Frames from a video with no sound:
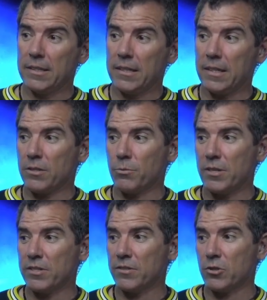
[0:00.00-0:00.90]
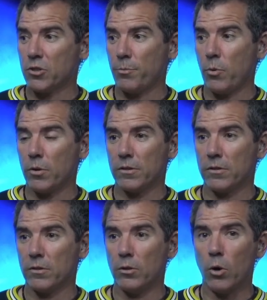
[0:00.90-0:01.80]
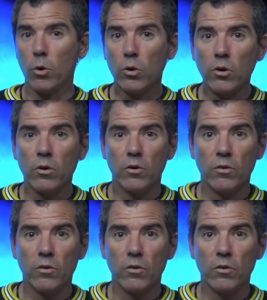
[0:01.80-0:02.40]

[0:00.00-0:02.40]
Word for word: It's a reason to support local